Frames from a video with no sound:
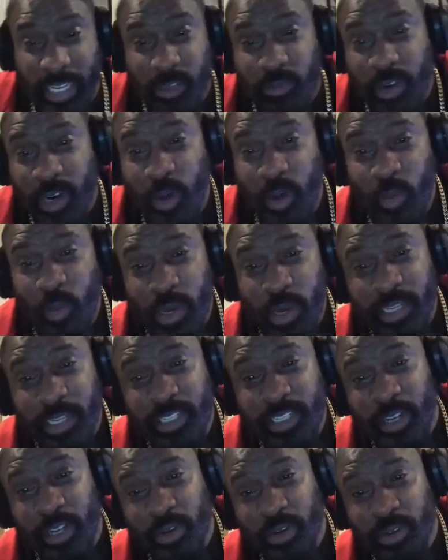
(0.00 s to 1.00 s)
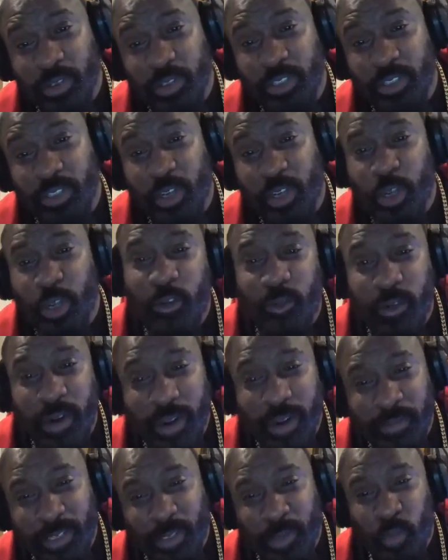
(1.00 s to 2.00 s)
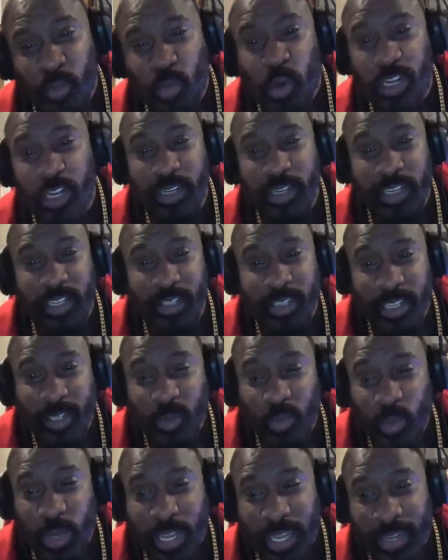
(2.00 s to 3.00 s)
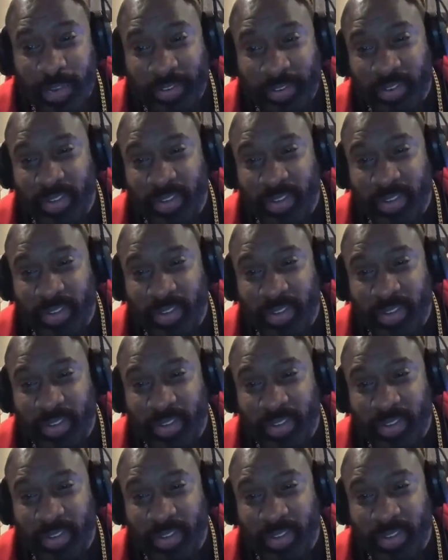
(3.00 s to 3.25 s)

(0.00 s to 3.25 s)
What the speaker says: real wood too. So you can rub his wood, his wings.